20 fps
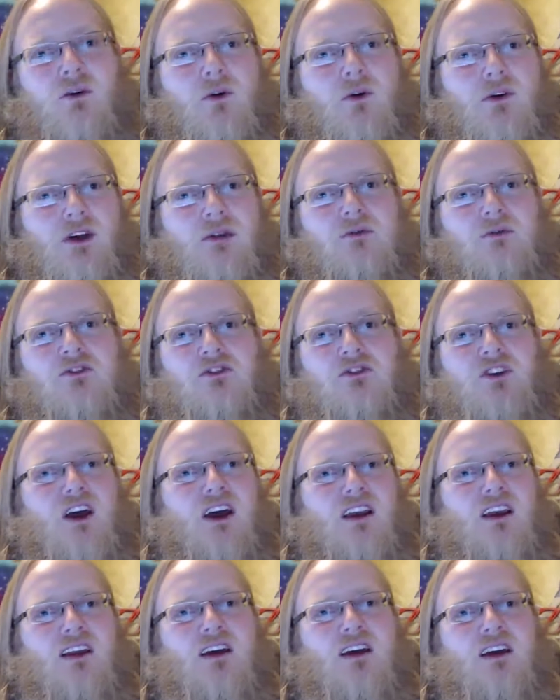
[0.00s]
Her name's
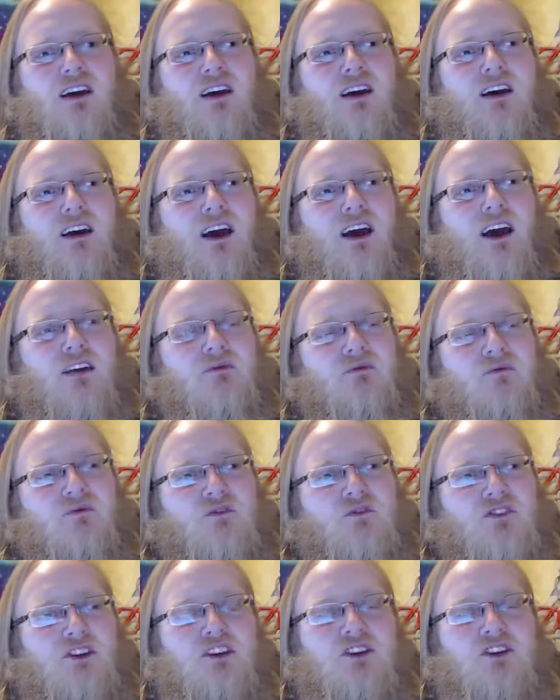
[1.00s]
Jen, and
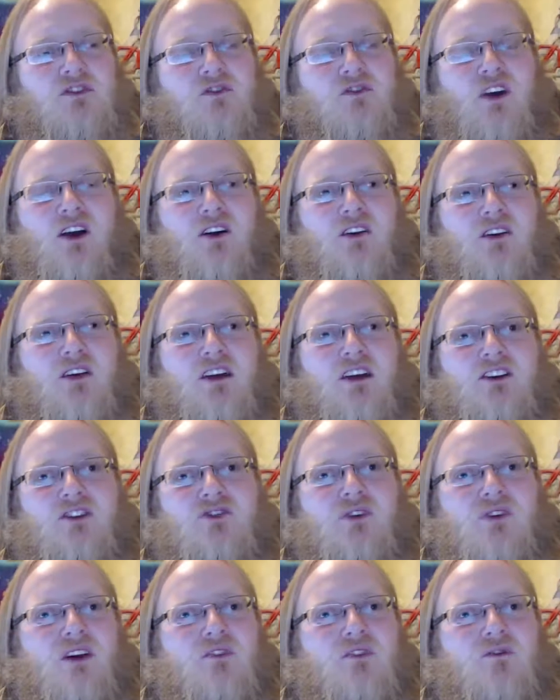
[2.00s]
she is very, like,
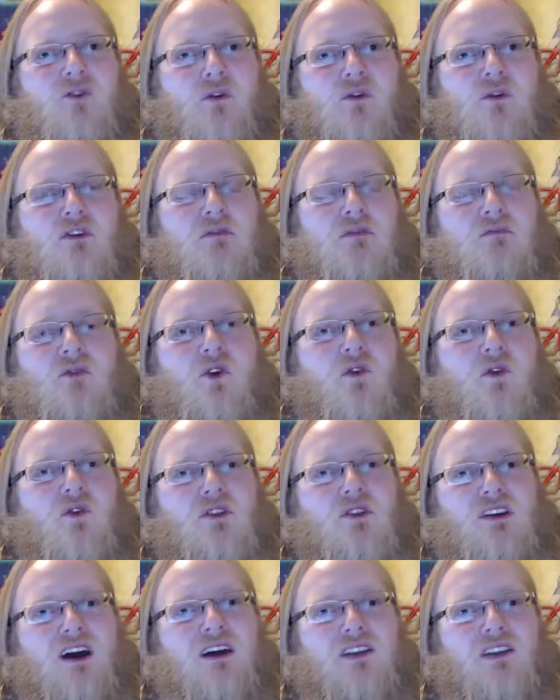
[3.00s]
straightforward and bold,
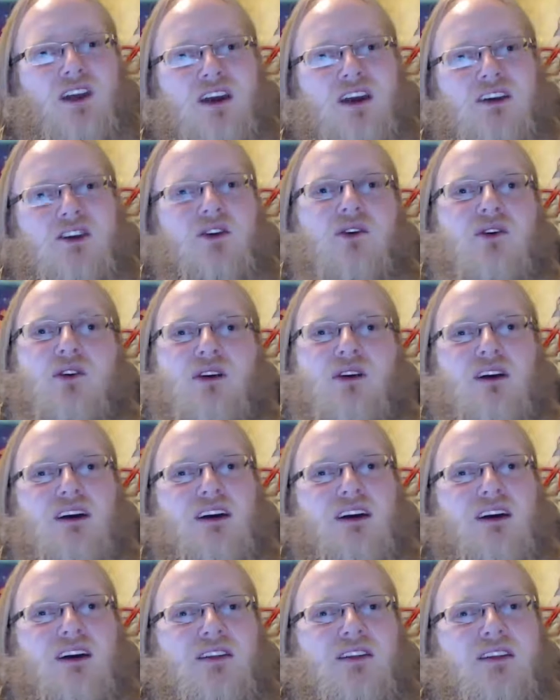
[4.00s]
and I like her.
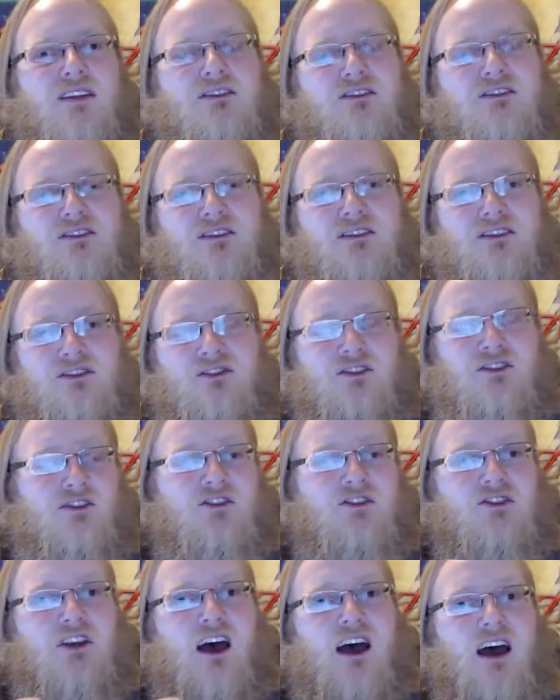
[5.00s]
Like, she
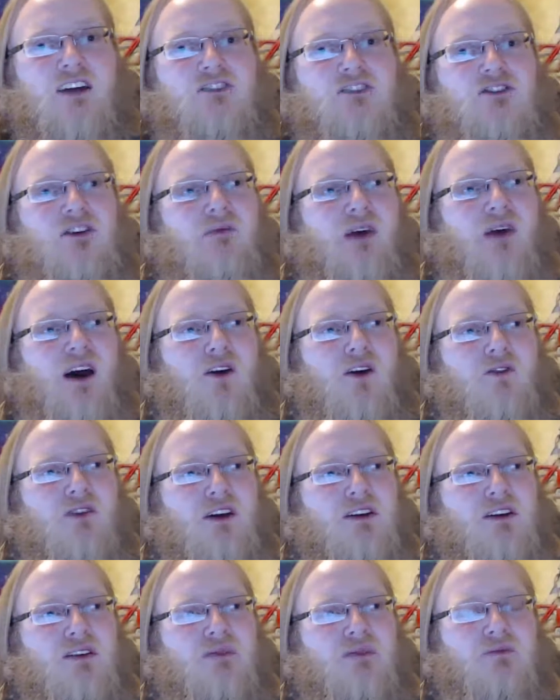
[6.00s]
just asks him out,
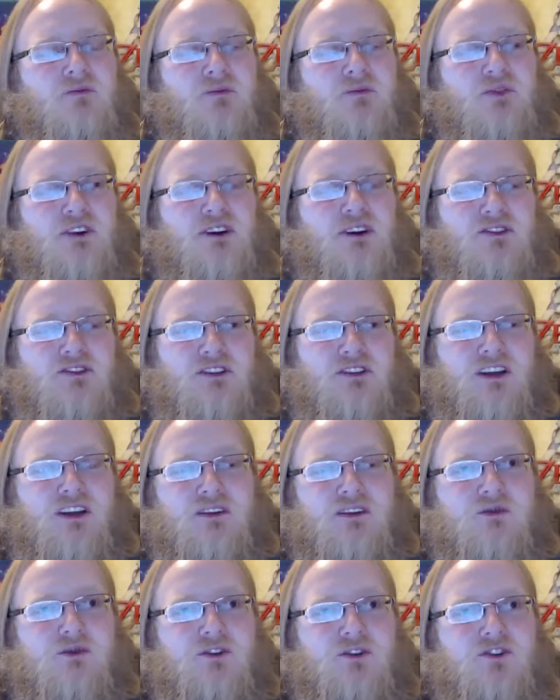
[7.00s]
like, you know, it's like,
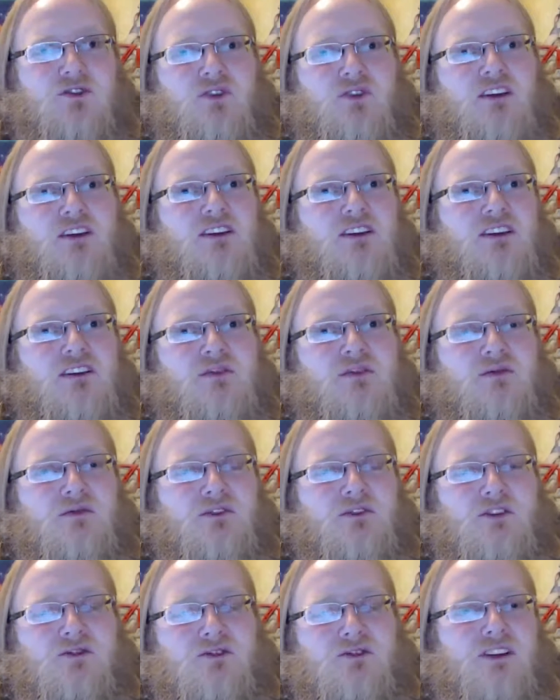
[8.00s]
would you like to
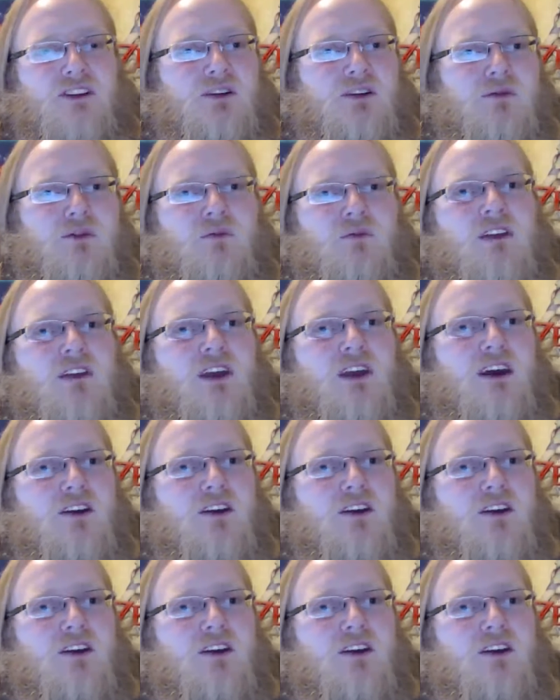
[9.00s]
do something with me later?